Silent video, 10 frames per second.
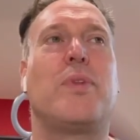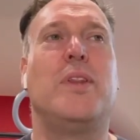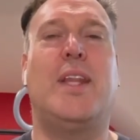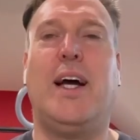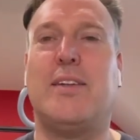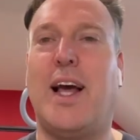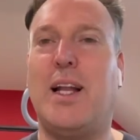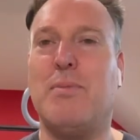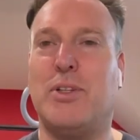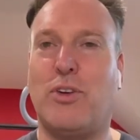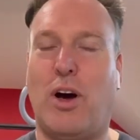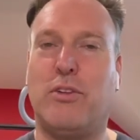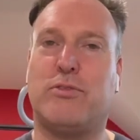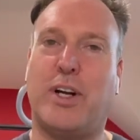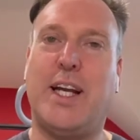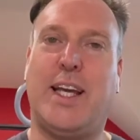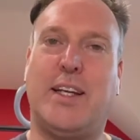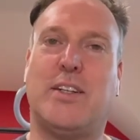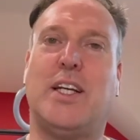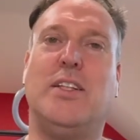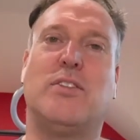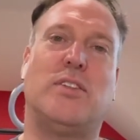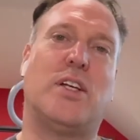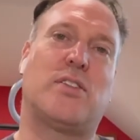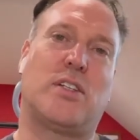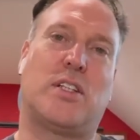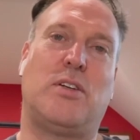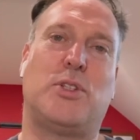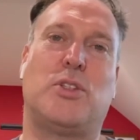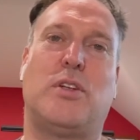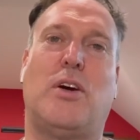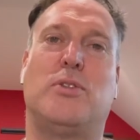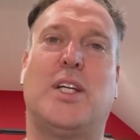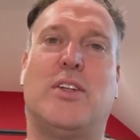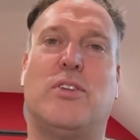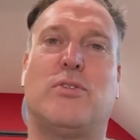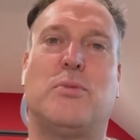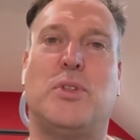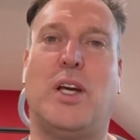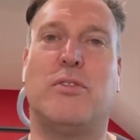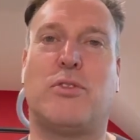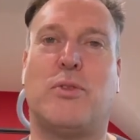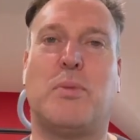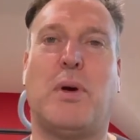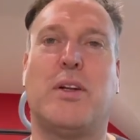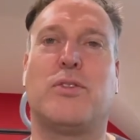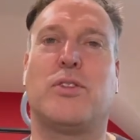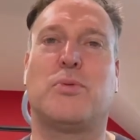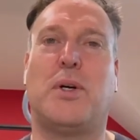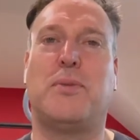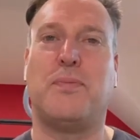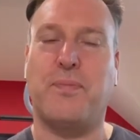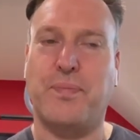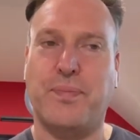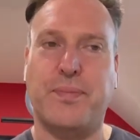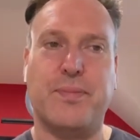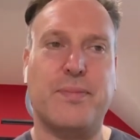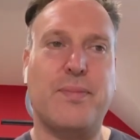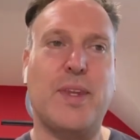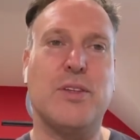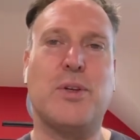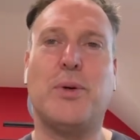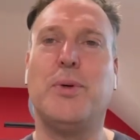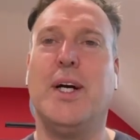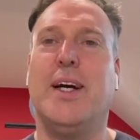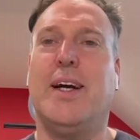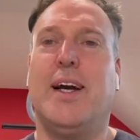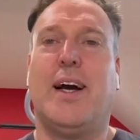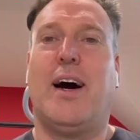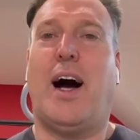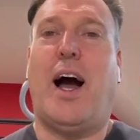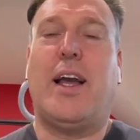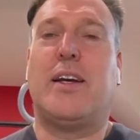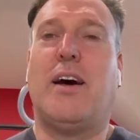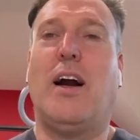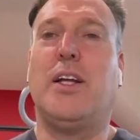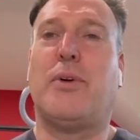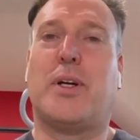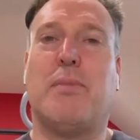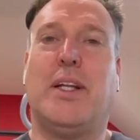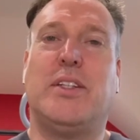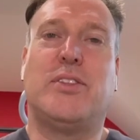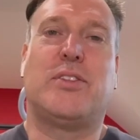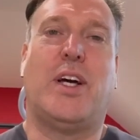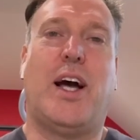That element of radiated heat, that's actually what you're now getting from the infrared panels as well. So I can highly recommend it.